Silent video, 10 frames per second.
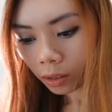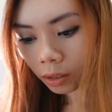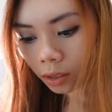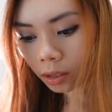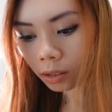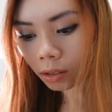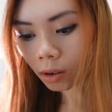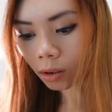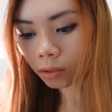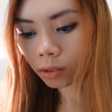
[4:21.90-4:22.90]
is
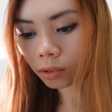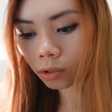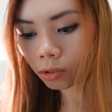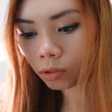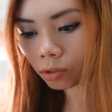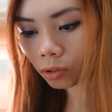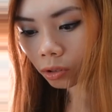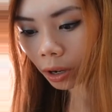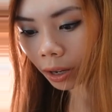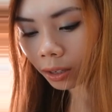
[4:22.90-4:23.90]
called
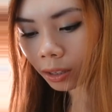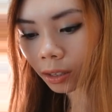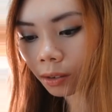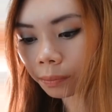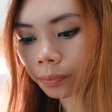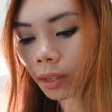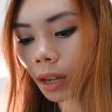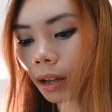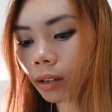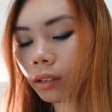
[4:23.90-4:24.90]
Strength. Yeah,
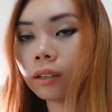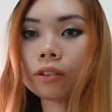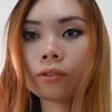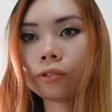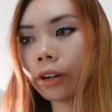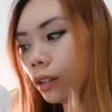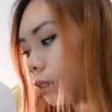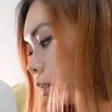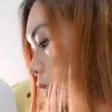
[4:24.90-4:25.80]
the Strength.